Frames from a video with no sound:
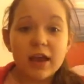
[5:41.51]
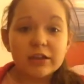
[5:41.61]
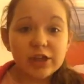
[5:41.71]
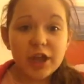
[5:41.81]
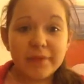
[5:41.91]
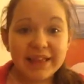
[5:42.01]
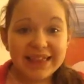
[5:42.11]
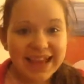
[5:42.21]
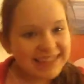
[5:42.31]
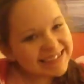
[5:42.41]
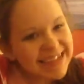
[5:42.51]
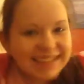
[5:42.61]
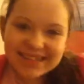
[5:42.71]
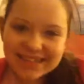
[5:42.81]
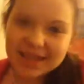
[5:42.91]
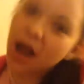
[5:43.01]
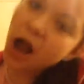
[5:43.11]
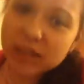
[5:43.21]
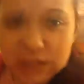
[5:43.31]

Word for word: So let's get started.